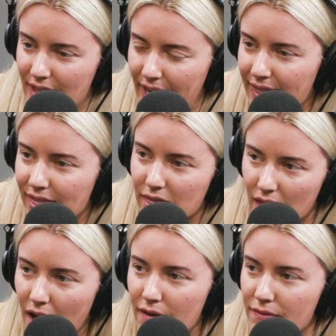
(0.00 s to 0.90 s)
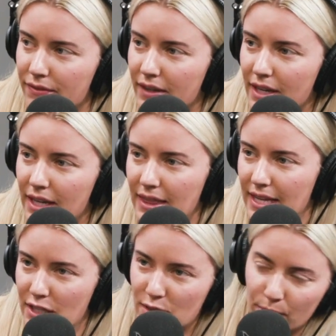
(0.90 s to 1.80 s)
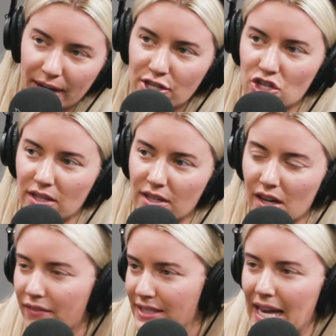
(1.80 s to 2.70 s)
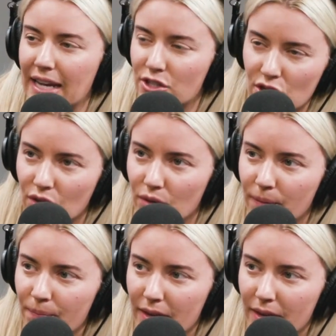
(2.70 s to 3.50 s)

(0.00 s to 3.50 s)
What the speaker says: I love the expression of a tattoo.